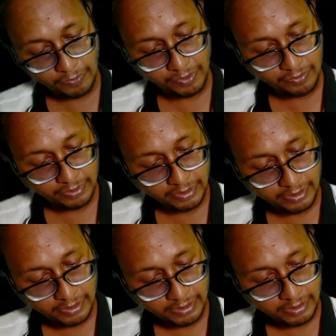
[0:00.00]
2 mu
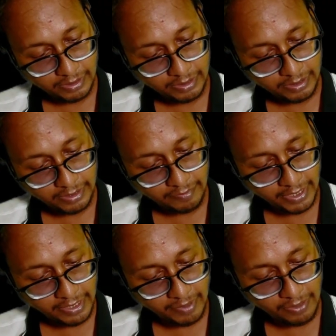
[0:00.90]

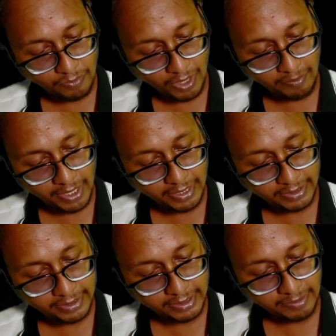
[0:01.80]
divided by 1
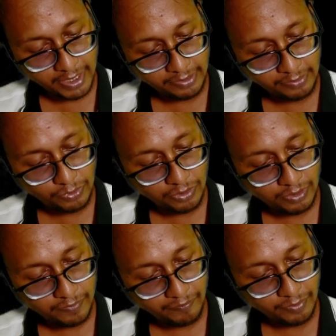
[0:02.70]
minus 3 by 2
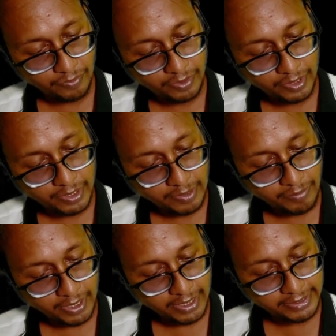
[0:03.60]
mu
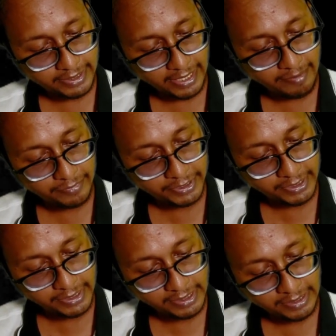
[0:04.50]
plus
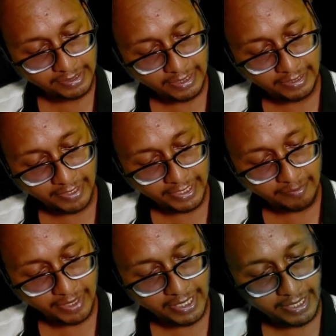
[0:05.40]
mg
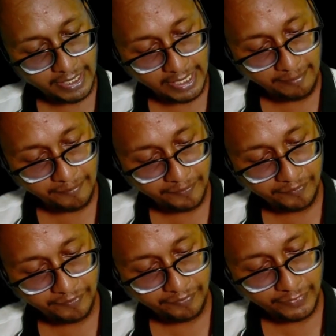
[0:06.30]
divided by m.
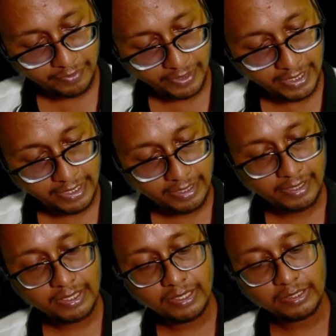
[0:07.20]
Okay,
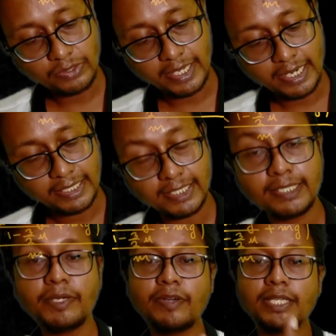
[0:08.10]
so I can
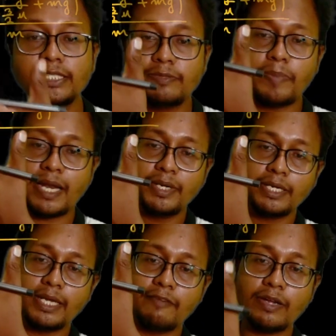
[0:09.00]
either simplify this
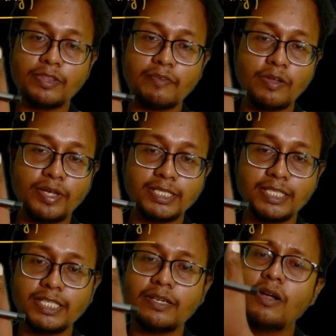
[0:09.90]
parameter and find out the value of
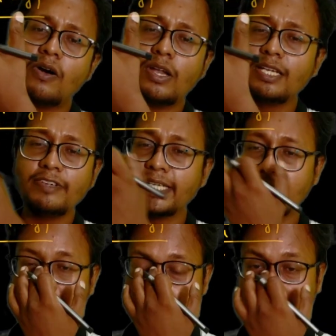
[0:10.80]
acceleration or leave it
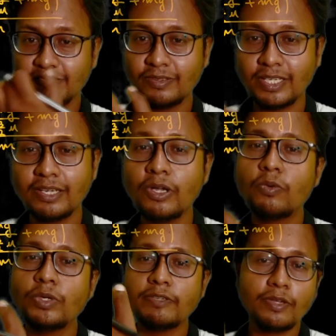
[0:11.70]
as it is. Okay,
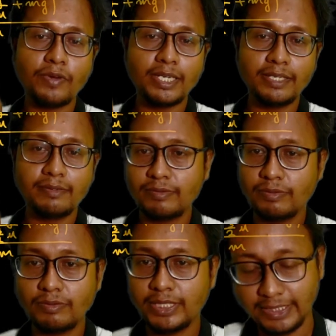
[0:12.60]
whichever you find it
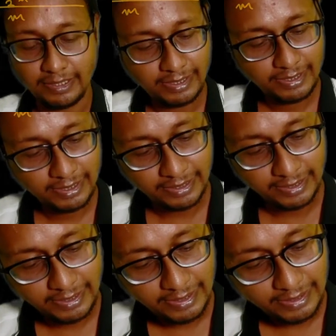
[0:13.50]
easier.
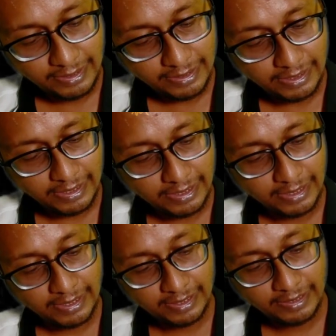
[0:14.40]
See,
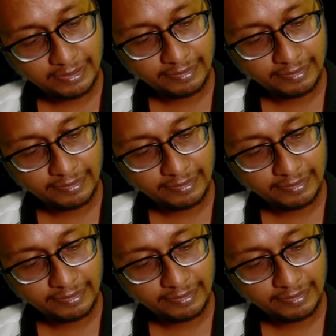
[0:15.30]
uh,